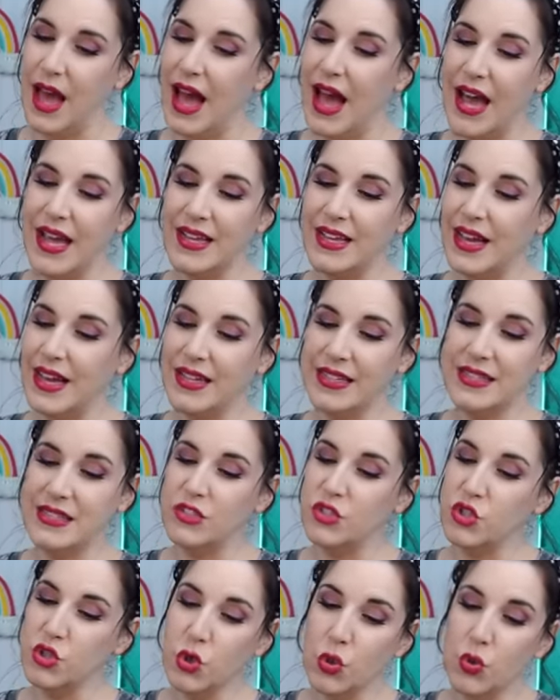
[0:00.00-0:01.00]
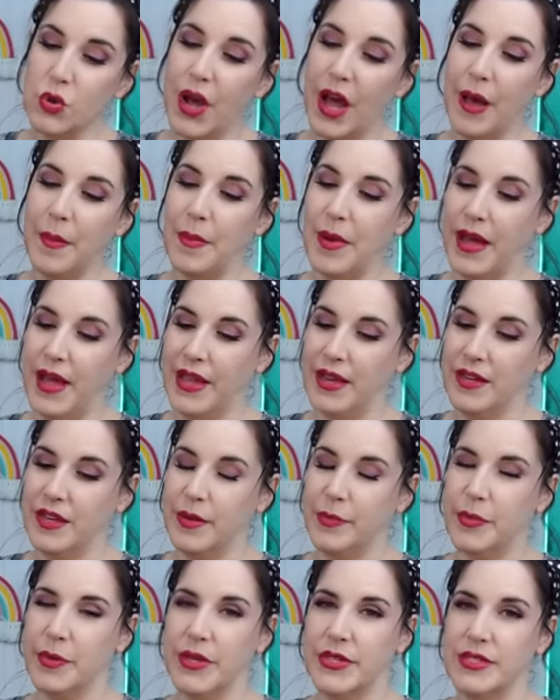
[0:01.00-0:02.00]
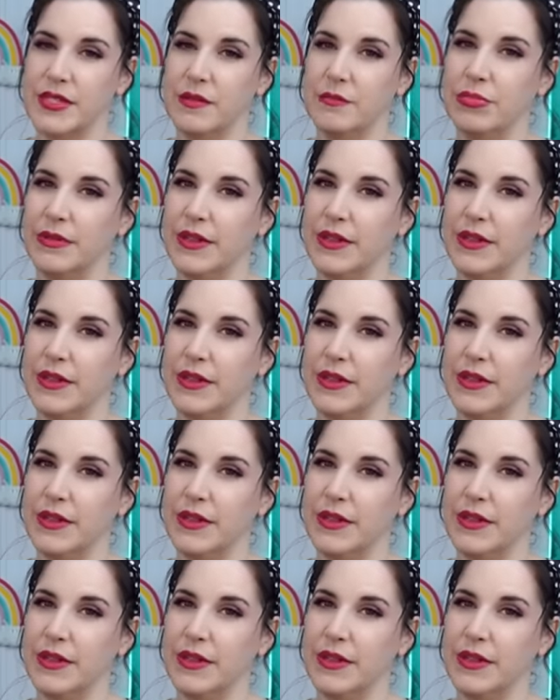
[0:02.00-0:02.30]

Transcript: I I do not mind a printed